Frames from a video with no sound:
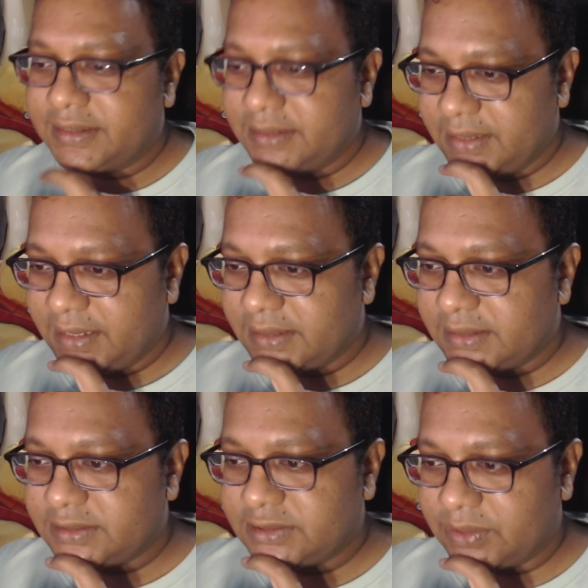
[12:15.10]

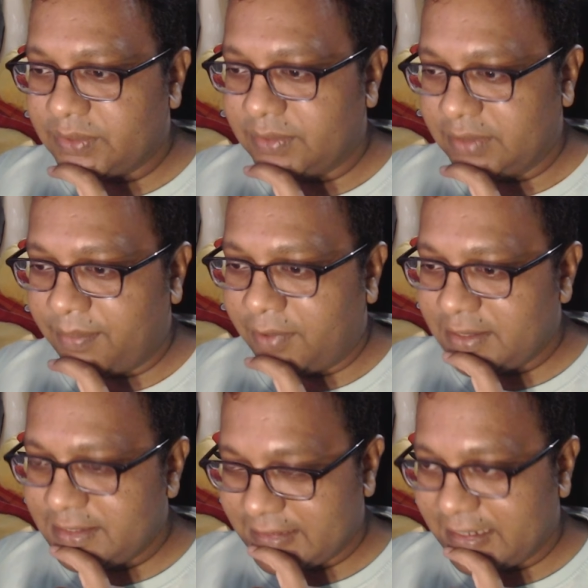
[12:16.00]
so the models
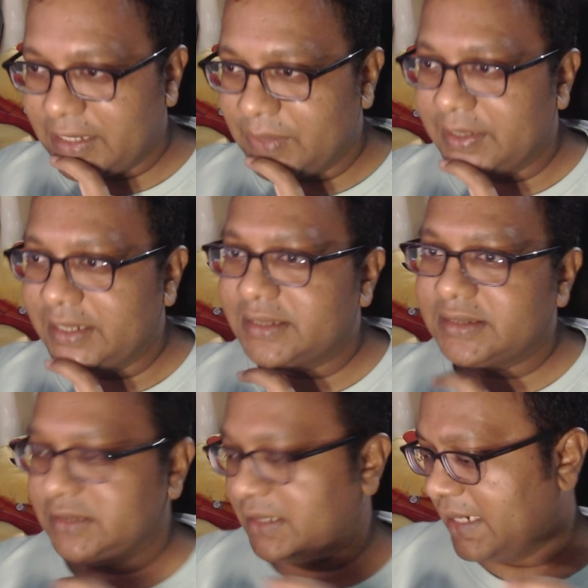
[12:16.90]
get loaded. So
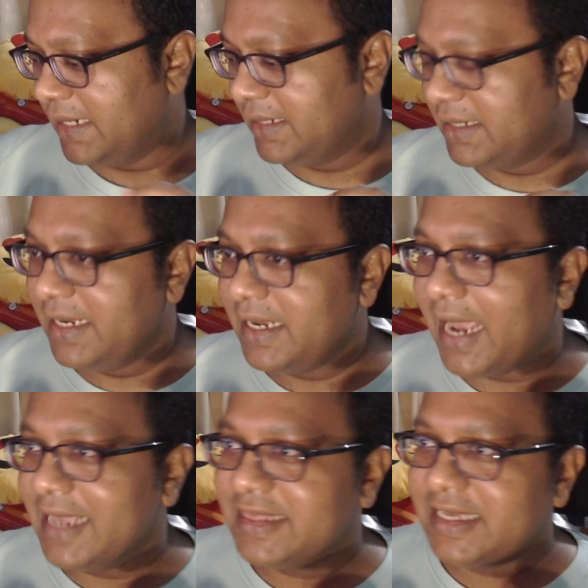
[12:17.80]
currently I
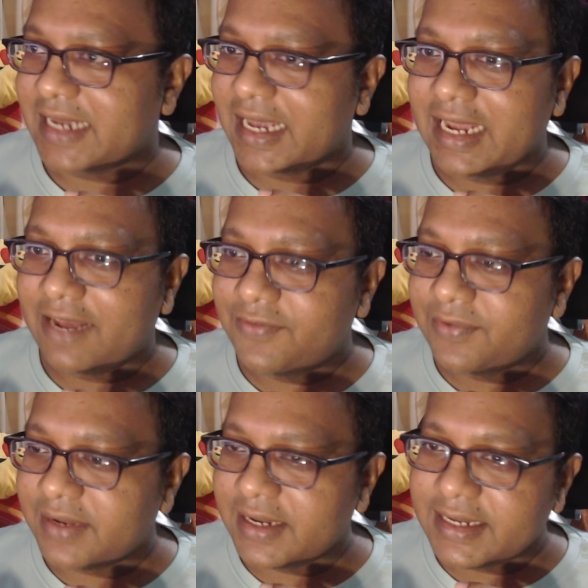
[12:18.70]
think I'll have to
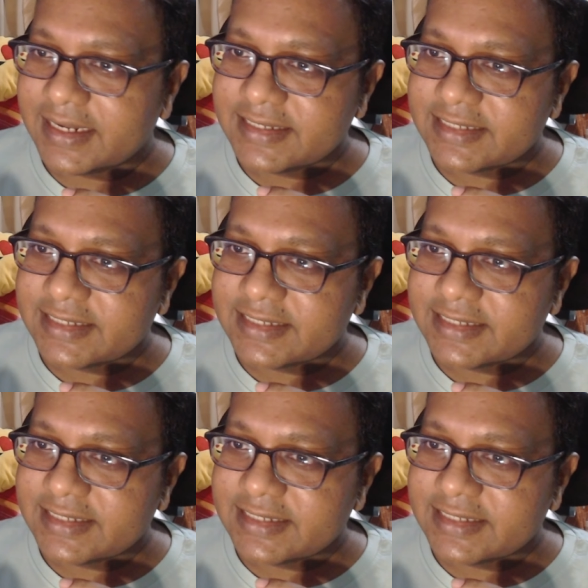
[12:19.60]
increase the swap